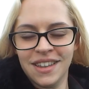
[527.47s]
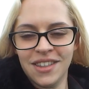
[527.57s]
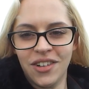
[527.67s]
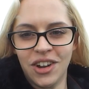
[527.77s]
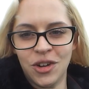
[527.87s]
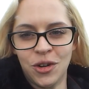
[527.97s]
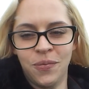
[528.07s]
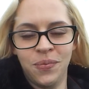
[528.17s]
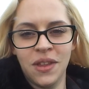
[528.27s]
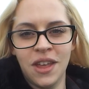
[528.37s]
It's very cool.
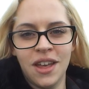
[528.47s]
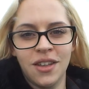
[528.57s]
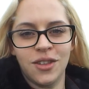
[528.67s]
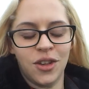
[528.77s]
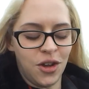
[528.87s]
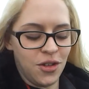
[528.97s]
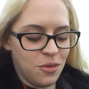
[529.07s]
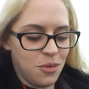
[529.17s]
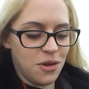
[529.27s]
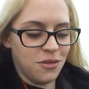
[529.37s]
So the
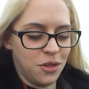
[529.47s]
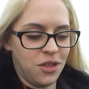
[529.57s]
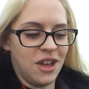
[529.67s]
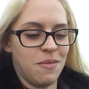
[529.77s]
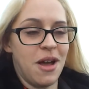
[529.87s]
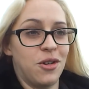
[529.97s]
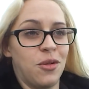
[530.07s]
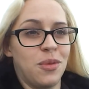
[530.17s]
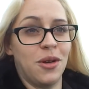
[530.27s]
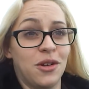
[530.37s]
beautiful thing about
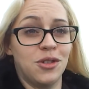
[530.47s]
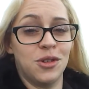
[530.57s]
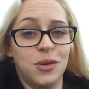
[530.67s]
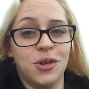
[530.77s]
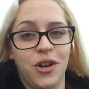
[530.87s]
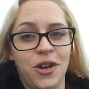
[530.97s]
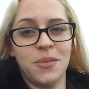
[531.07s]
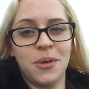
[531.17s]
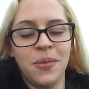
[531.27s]
not being on a tour group